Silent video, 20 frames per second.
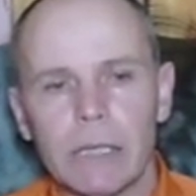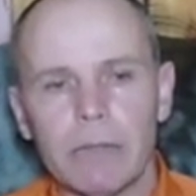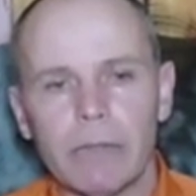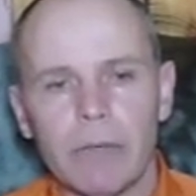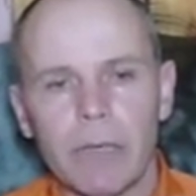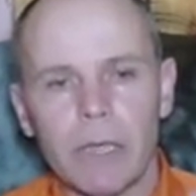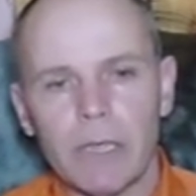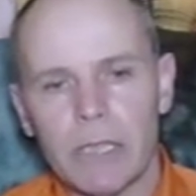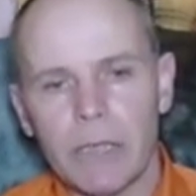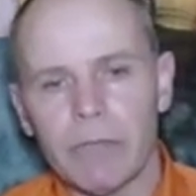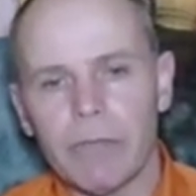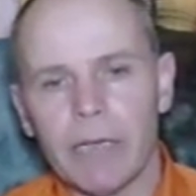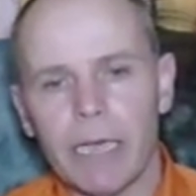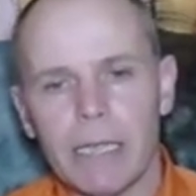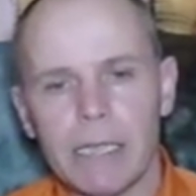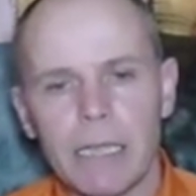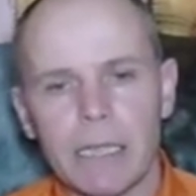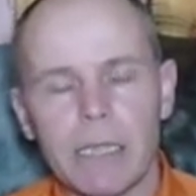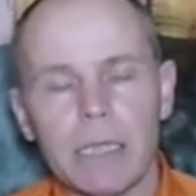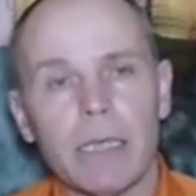Aversive
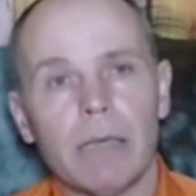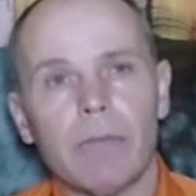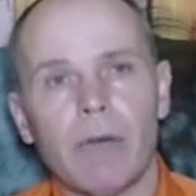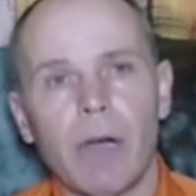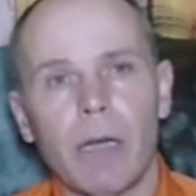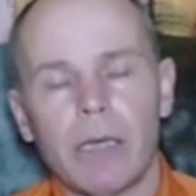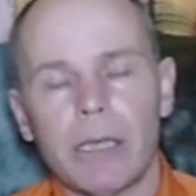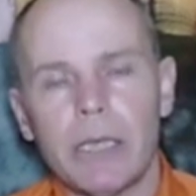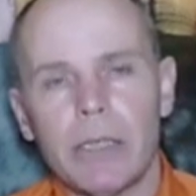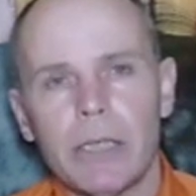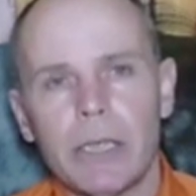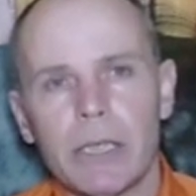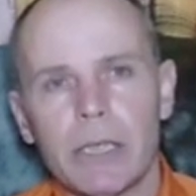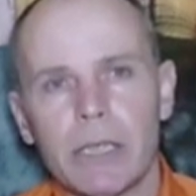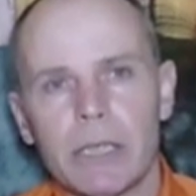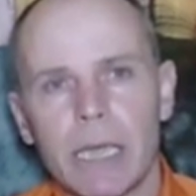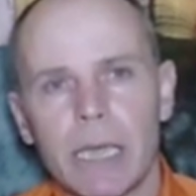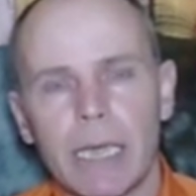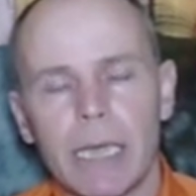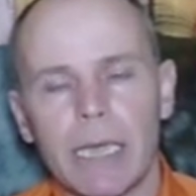has its
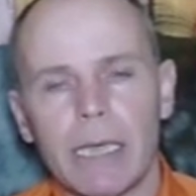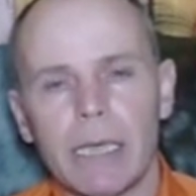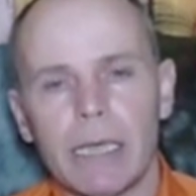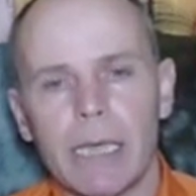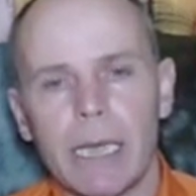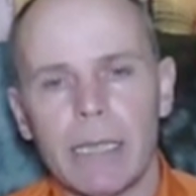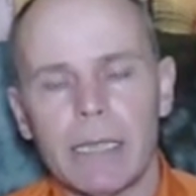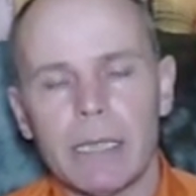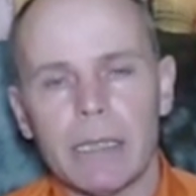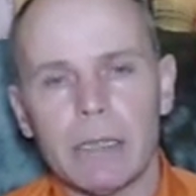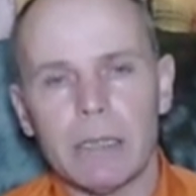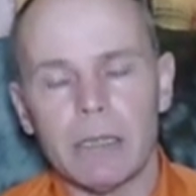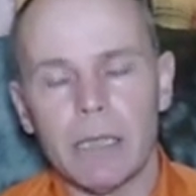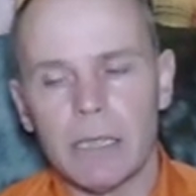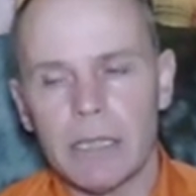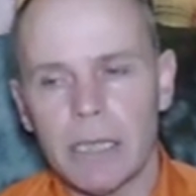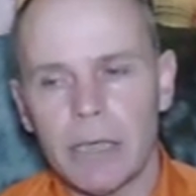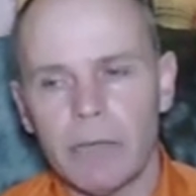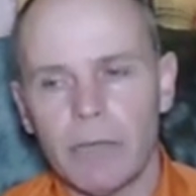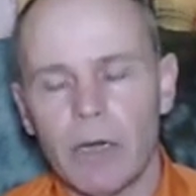advantages and it has its
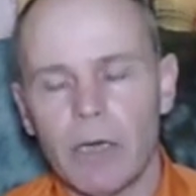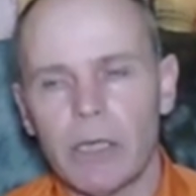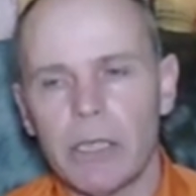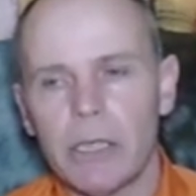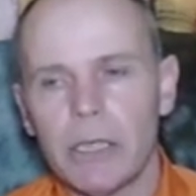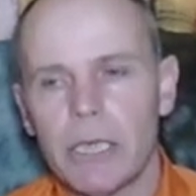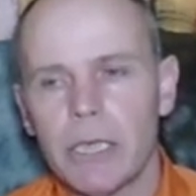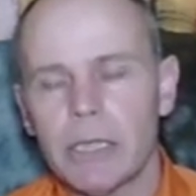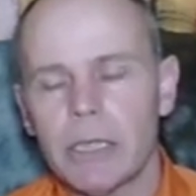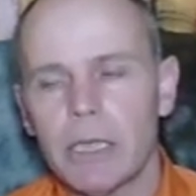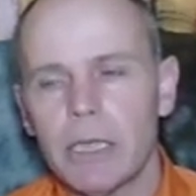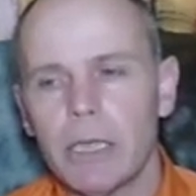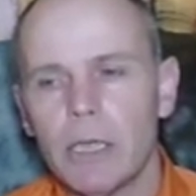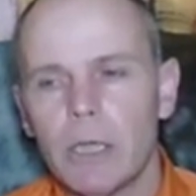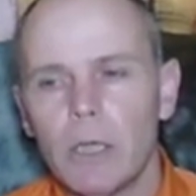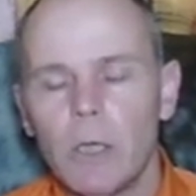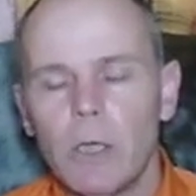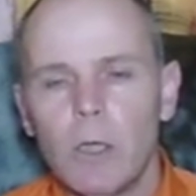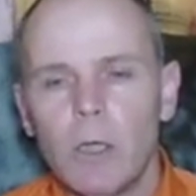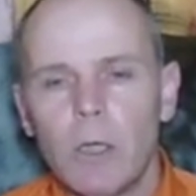disadvantages.
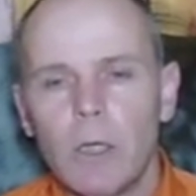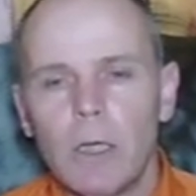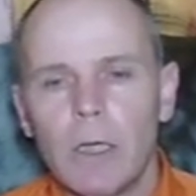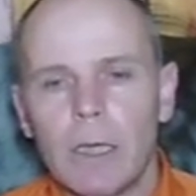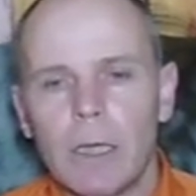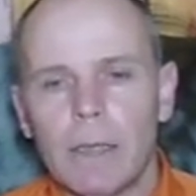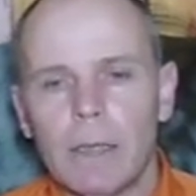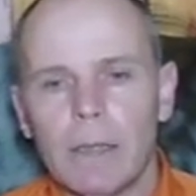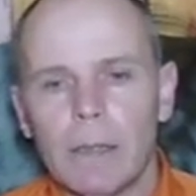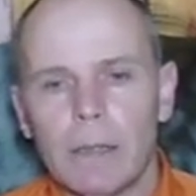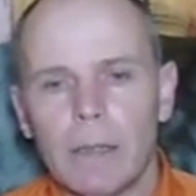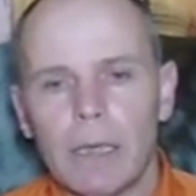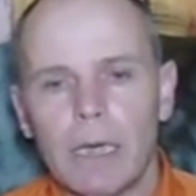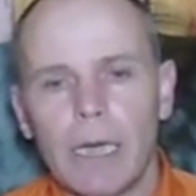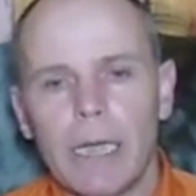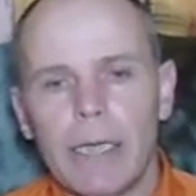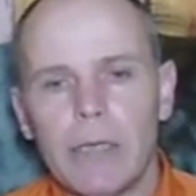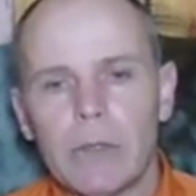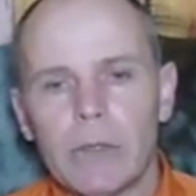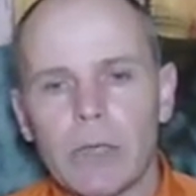
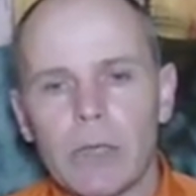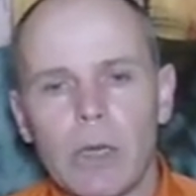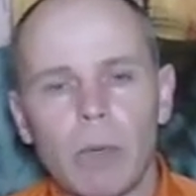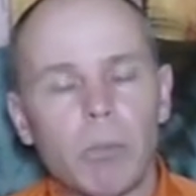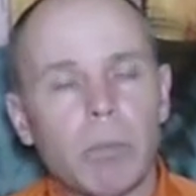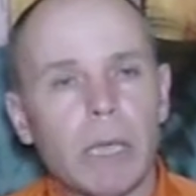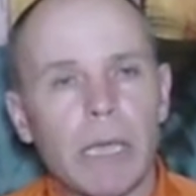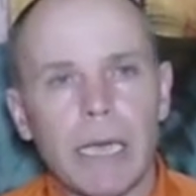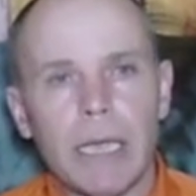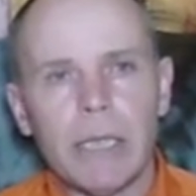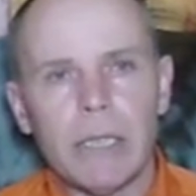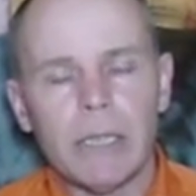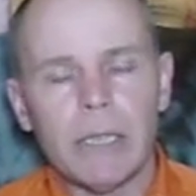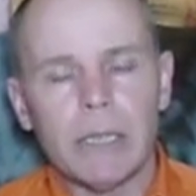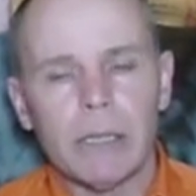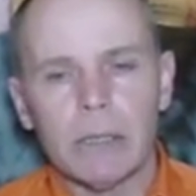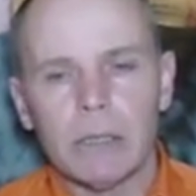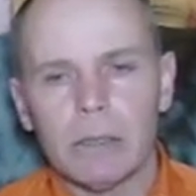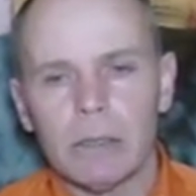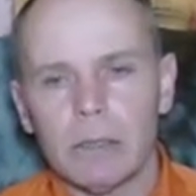I use a
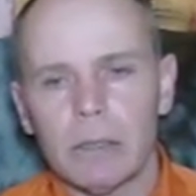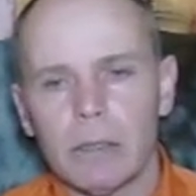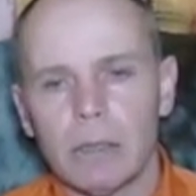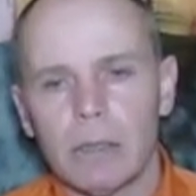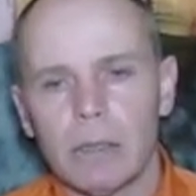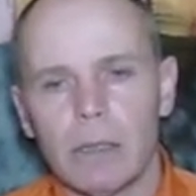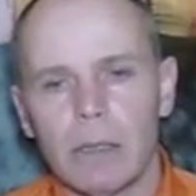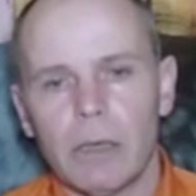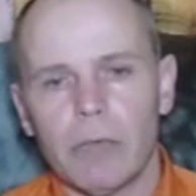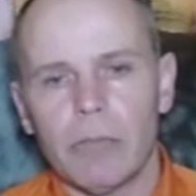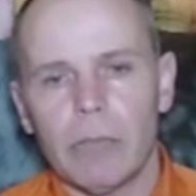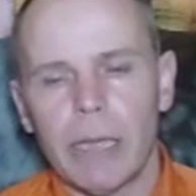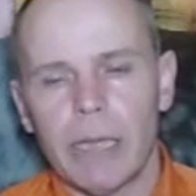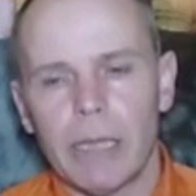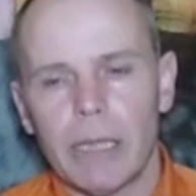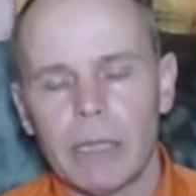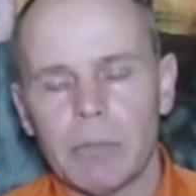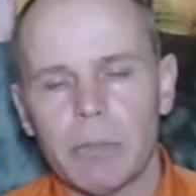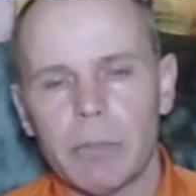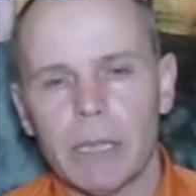combination of
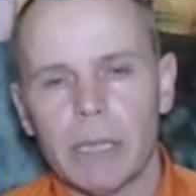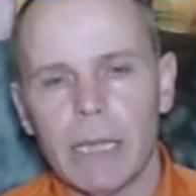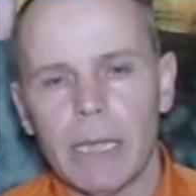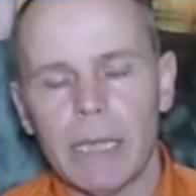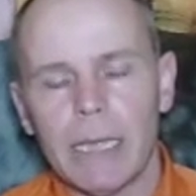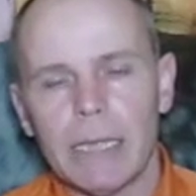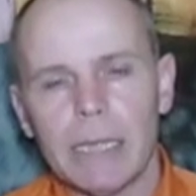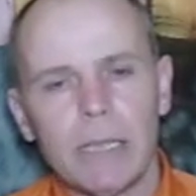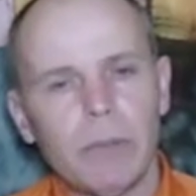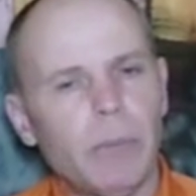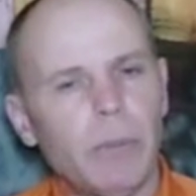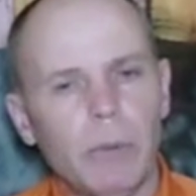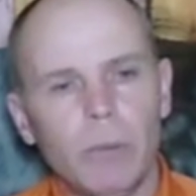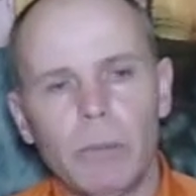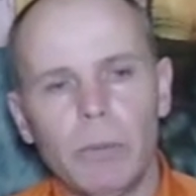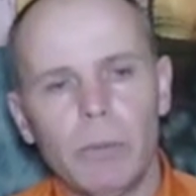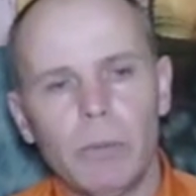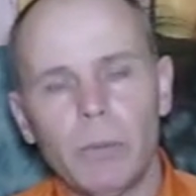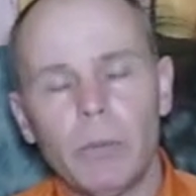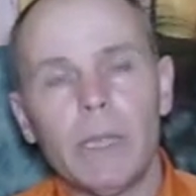methods, but like I said,
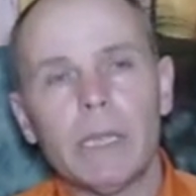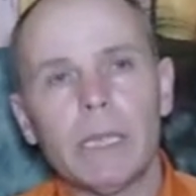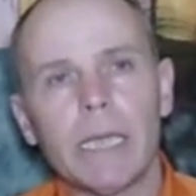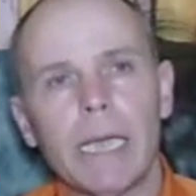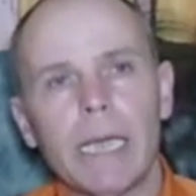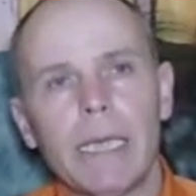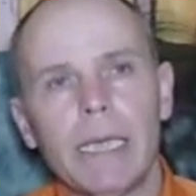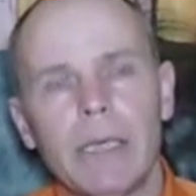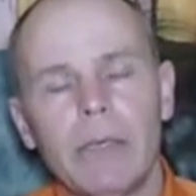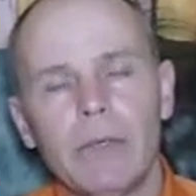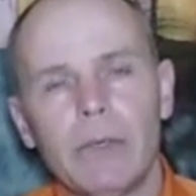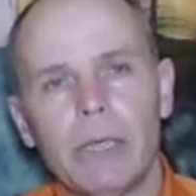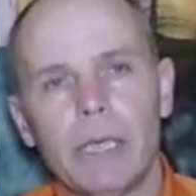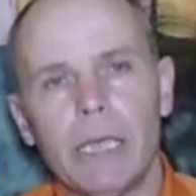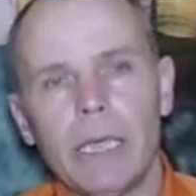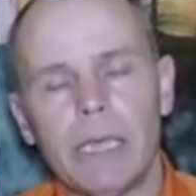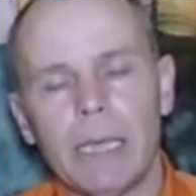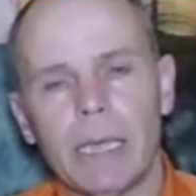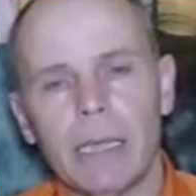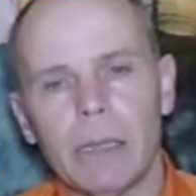we'll get into
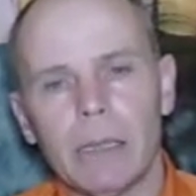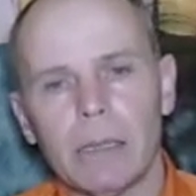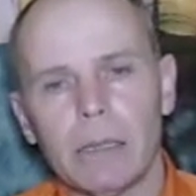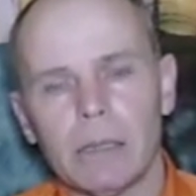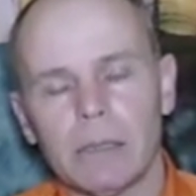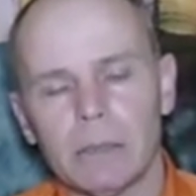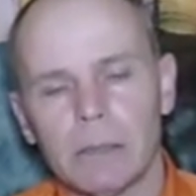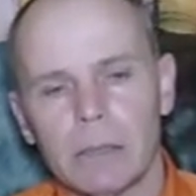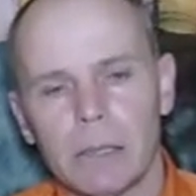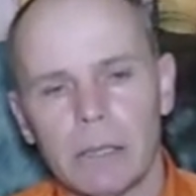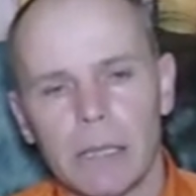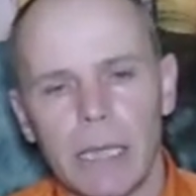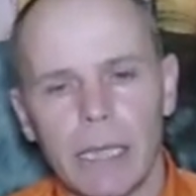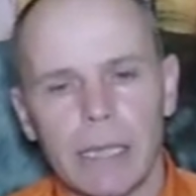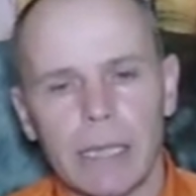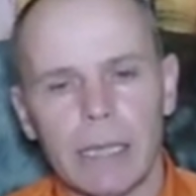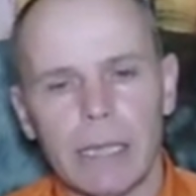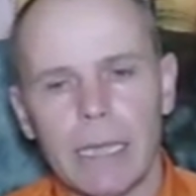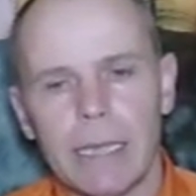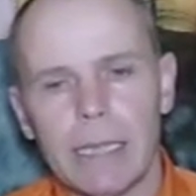detail
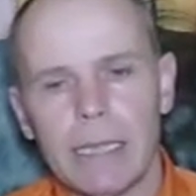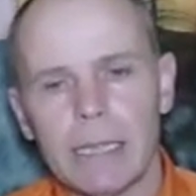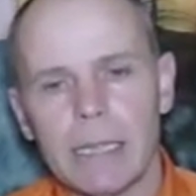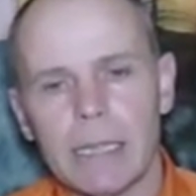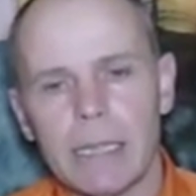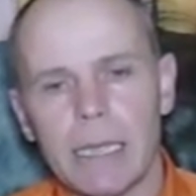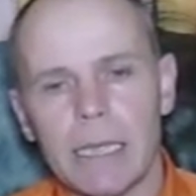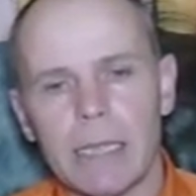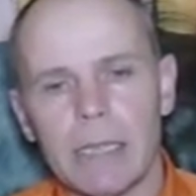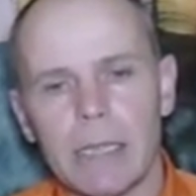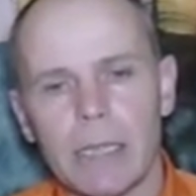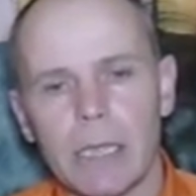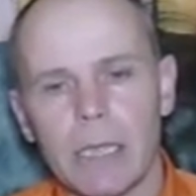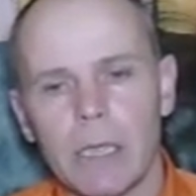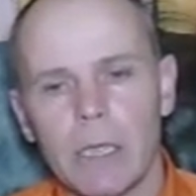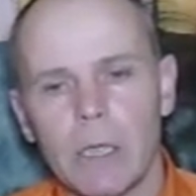at a later stage.